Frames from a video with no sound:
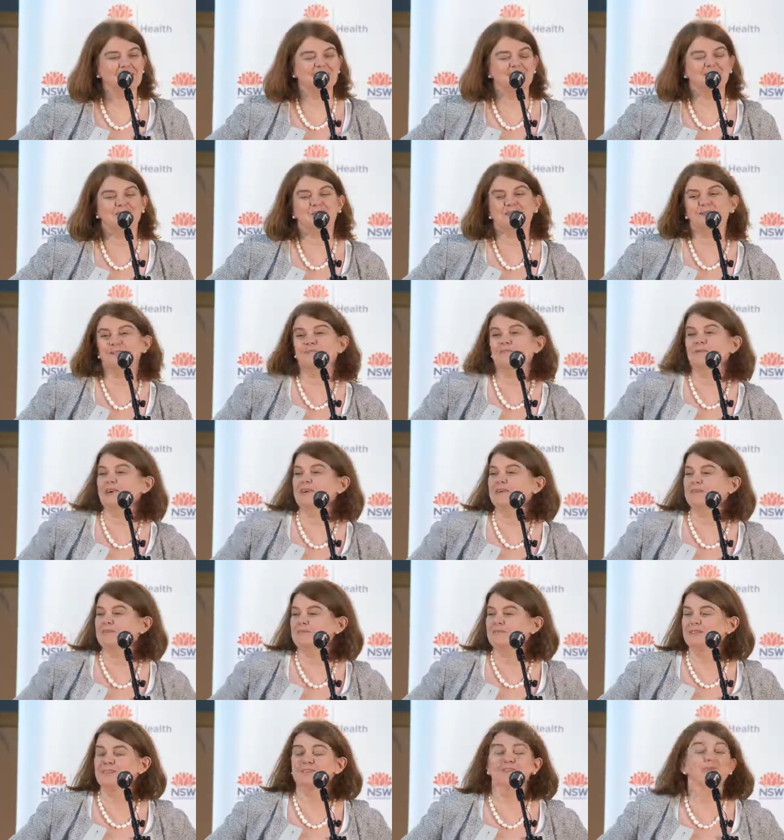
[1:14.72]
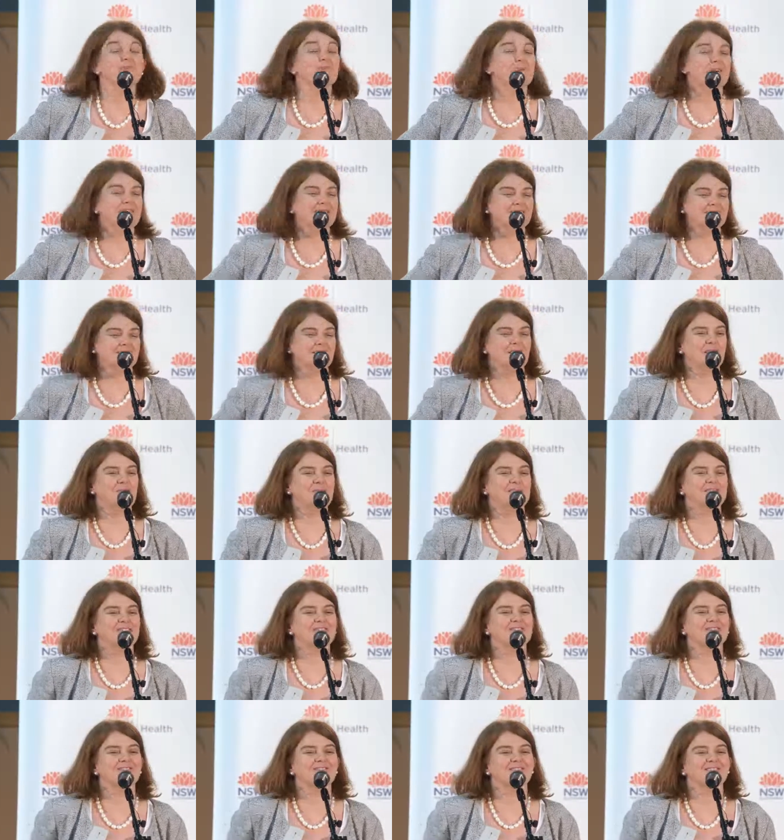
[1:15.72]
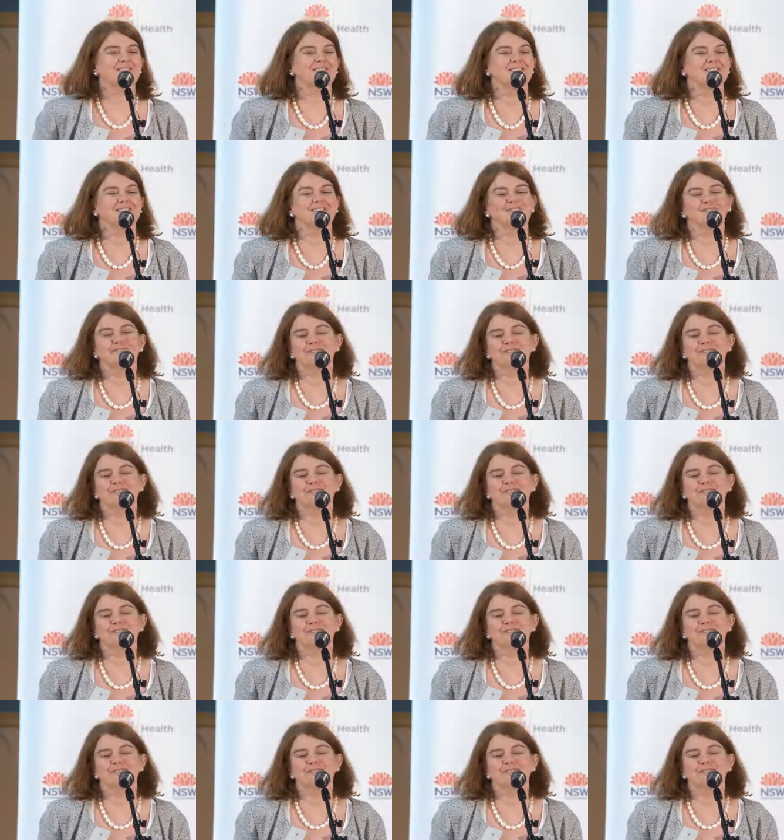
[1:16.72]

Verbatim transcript: system where we do pay stipends for,